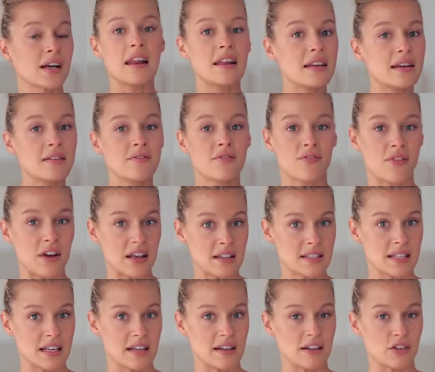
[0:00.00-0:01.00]
Any
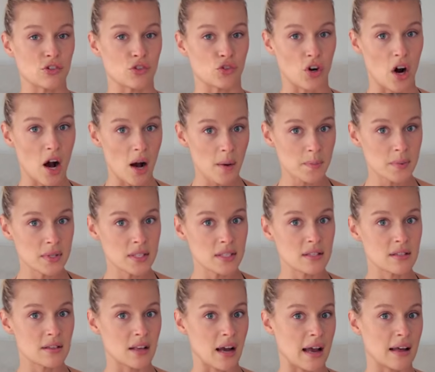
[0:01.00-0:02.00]
face tanning
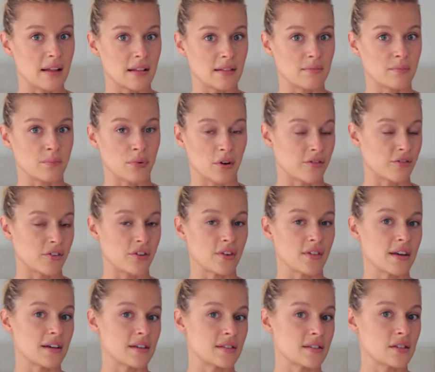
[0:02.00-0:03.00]
drops, I prefer
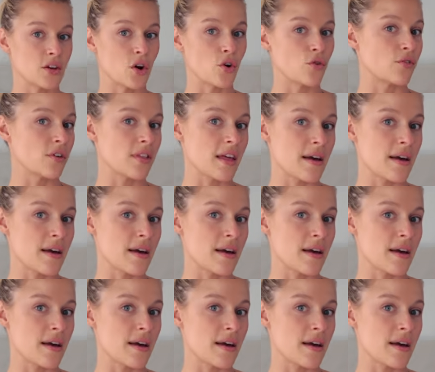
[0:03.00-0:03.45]
this over